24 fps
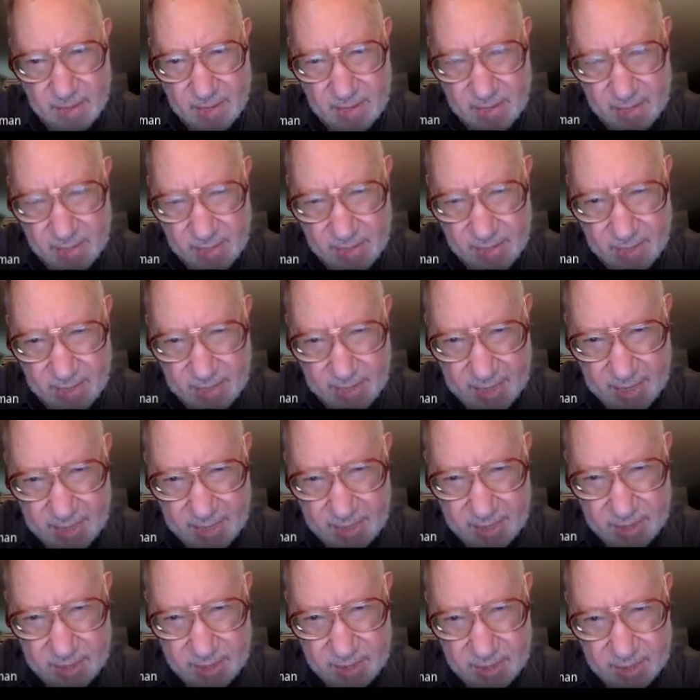any
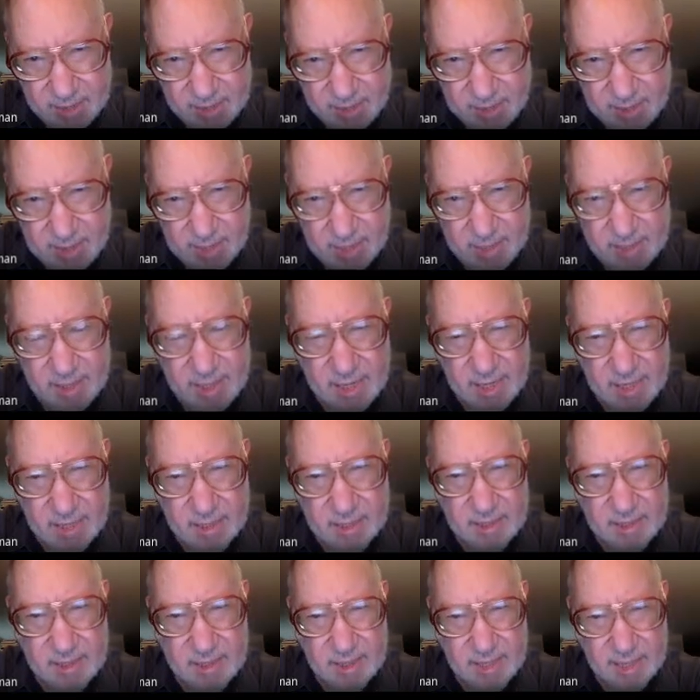case, it
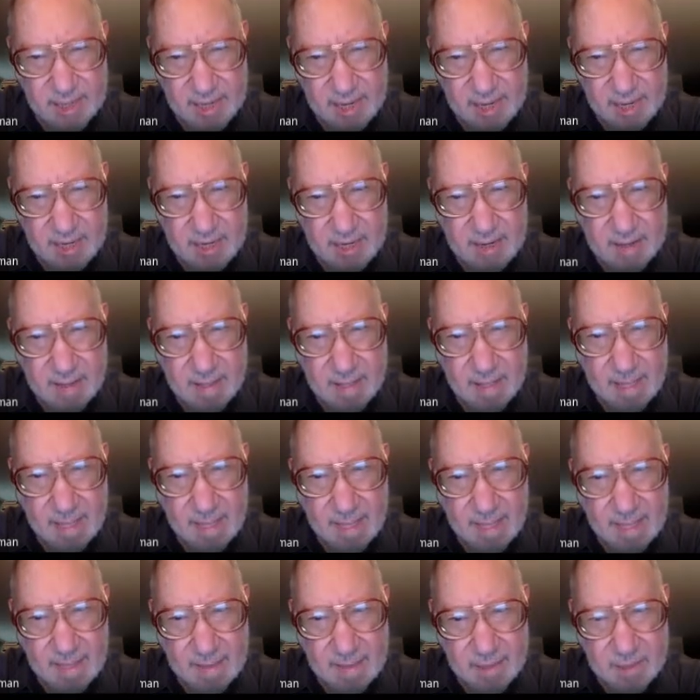is the
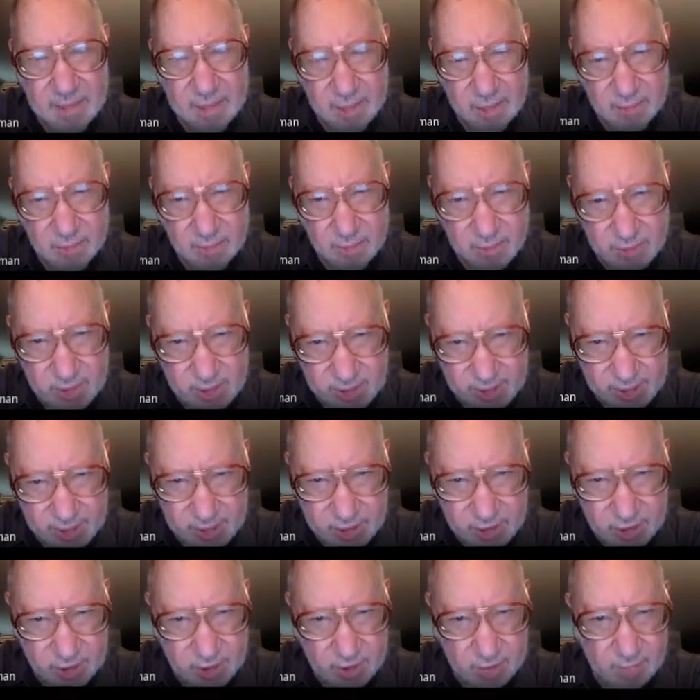
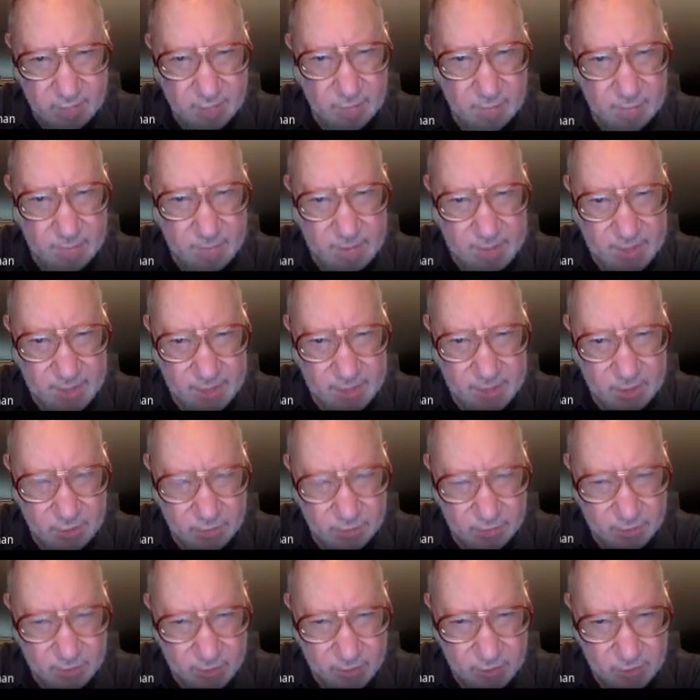generalization of a potential
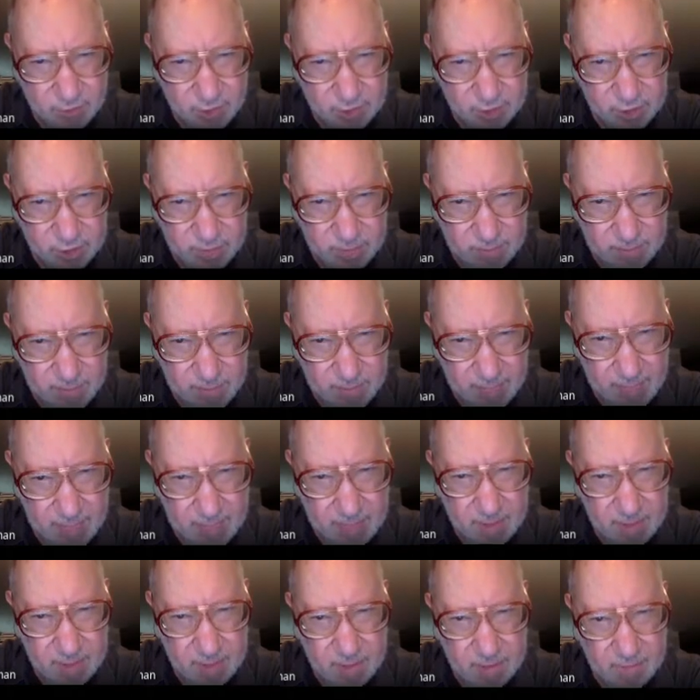function,
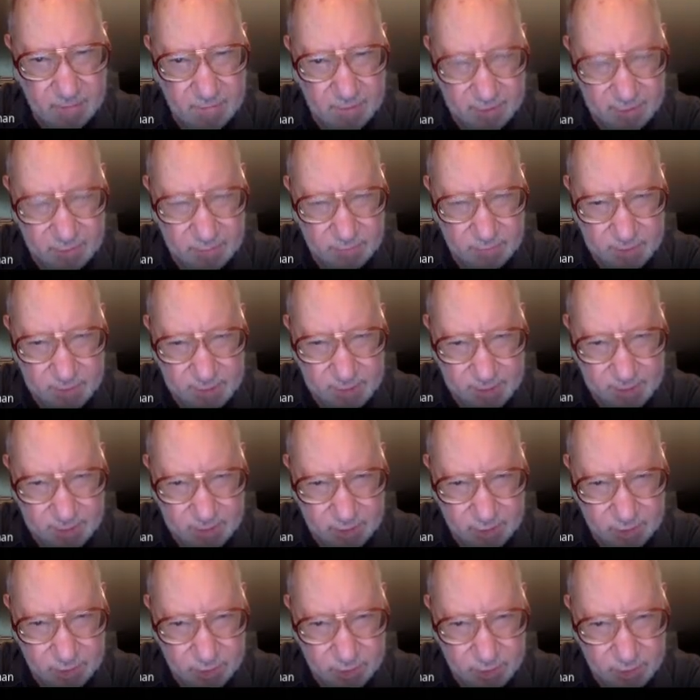a vector
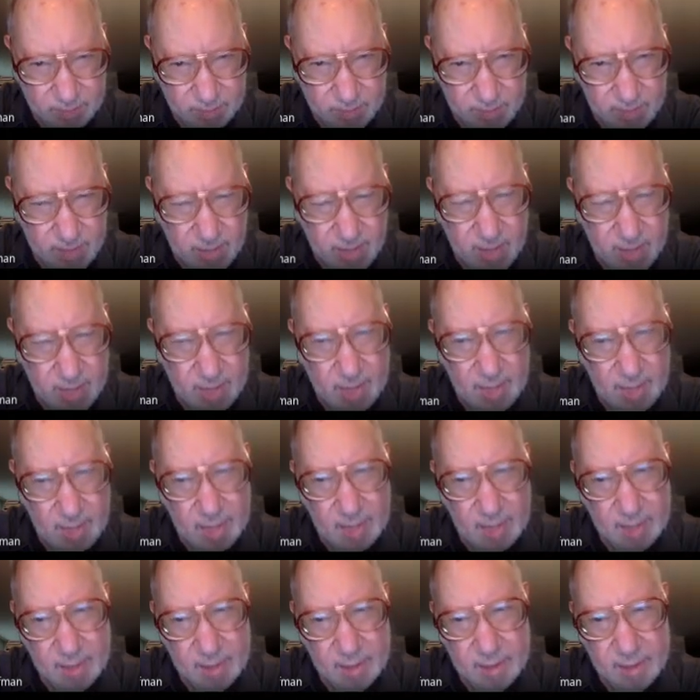potential.
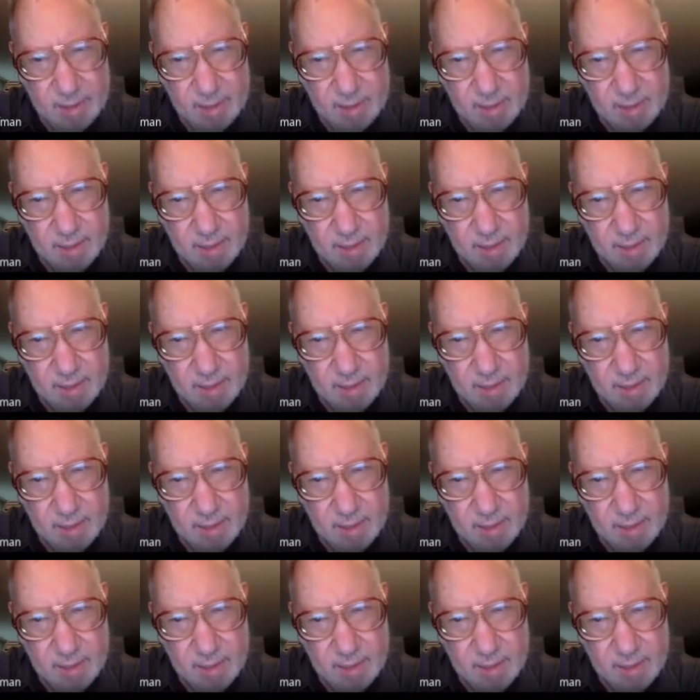And